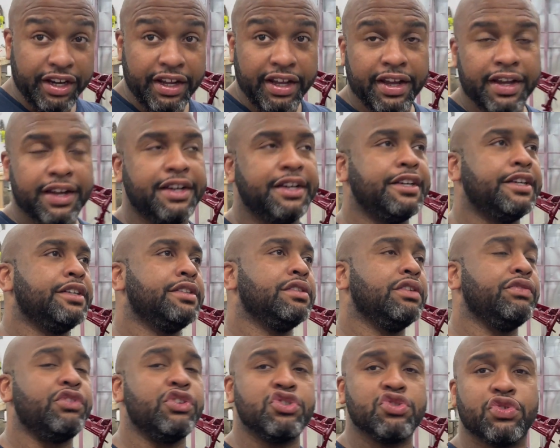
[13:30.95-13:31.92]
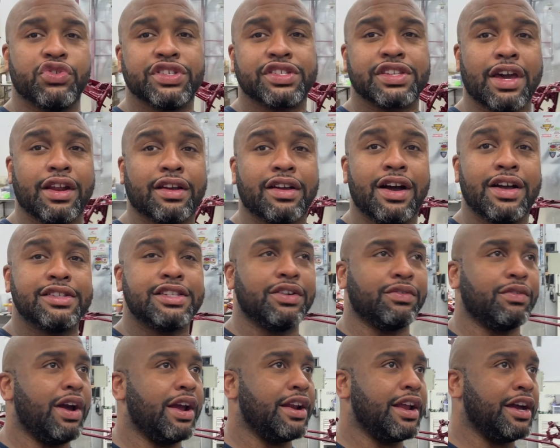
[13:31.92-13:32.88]
If you enjoy this kind of
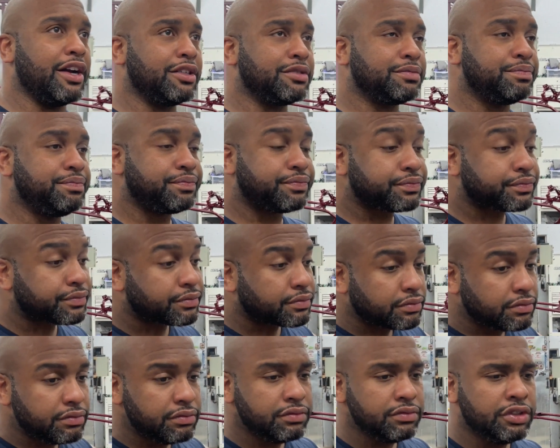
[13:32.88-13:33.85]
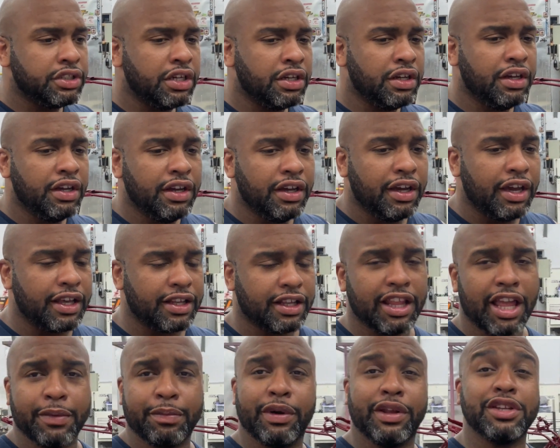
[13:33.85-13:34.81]
content right now, hit the
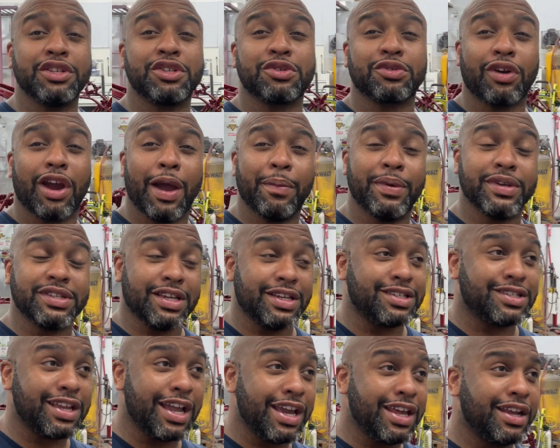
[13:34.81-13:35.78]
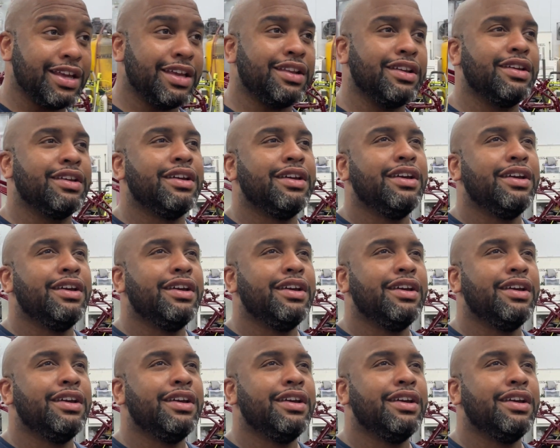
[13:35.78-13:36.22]
like button and subscribe as I stated.